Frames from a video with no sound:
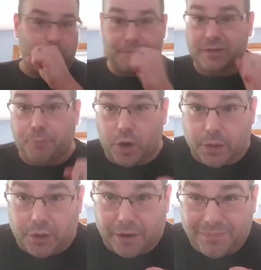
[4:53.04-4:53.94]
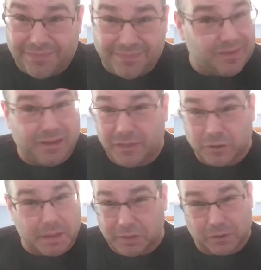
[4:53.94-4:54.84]
Spoiler alert,
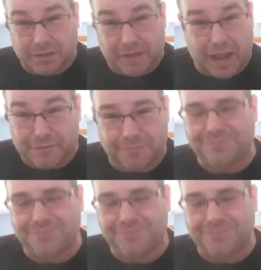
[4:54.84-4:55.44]
those people don't survive.